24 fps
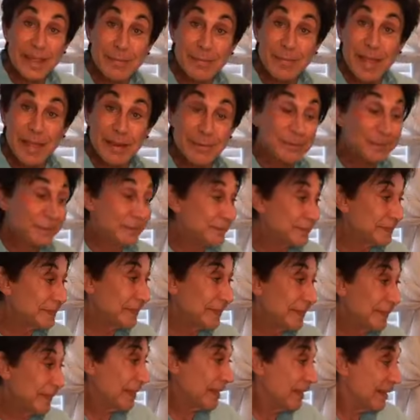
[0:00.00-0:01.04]
Amen.
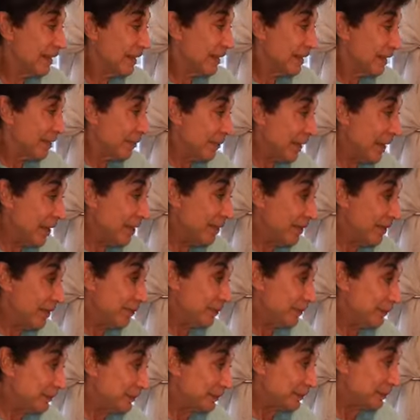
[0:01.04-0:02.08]
Well,
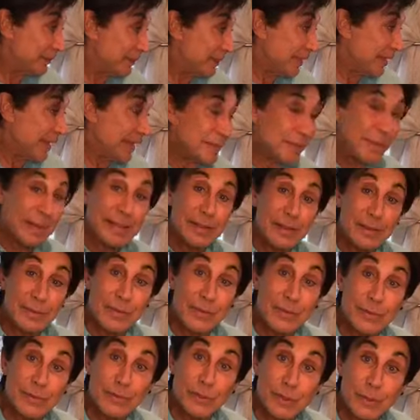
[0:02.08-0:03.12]
that's my
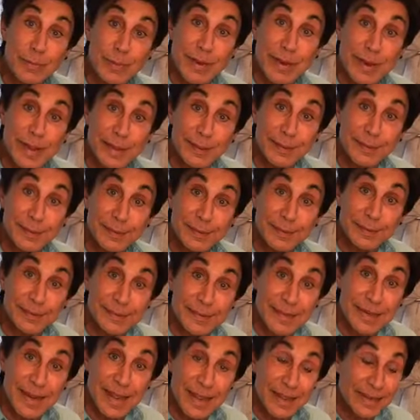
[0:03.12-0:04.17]
little sermonette
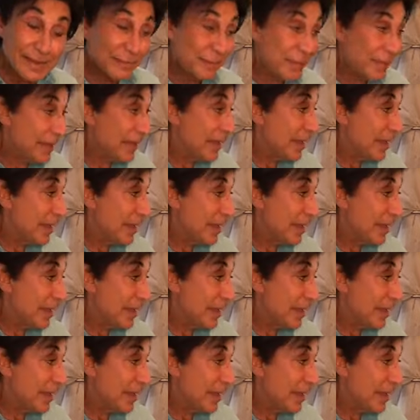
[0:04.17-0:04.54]
tonight.